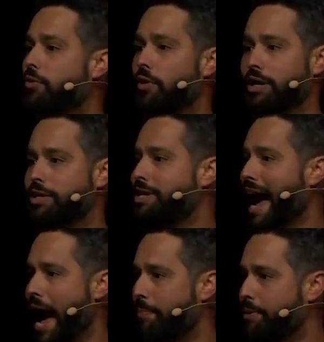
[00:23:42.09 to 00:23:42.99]
and what is
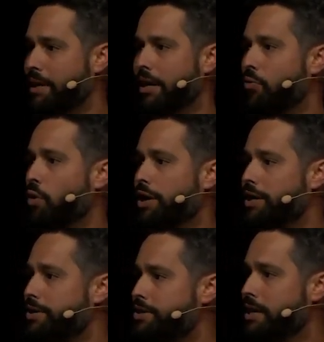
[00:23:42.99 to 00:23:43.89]
happy and what
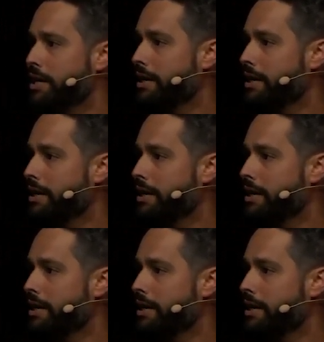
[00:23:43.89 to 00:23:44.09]
is